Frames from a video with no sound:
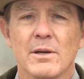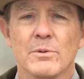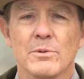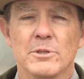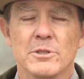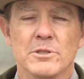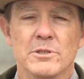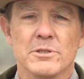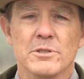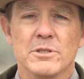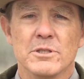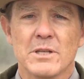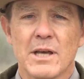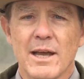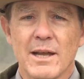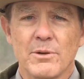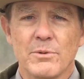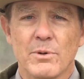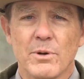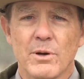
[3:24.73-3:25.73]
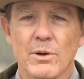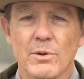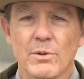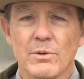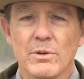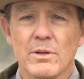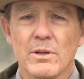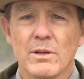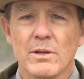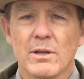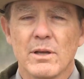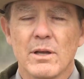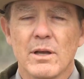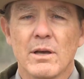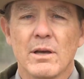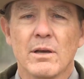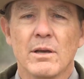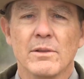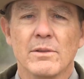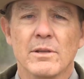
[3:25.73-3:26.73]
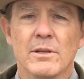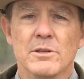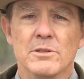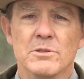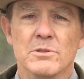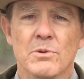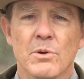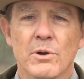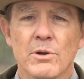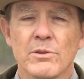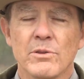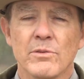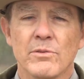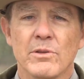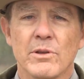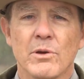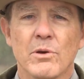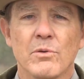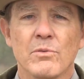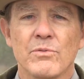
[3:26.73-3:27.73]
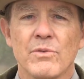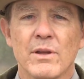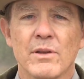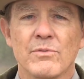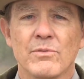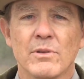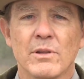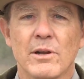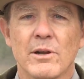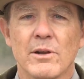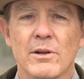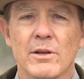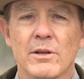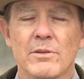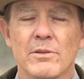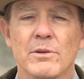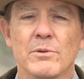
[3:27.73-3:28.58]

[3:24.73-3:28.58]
which is a side road that is north of the Old Faithful area,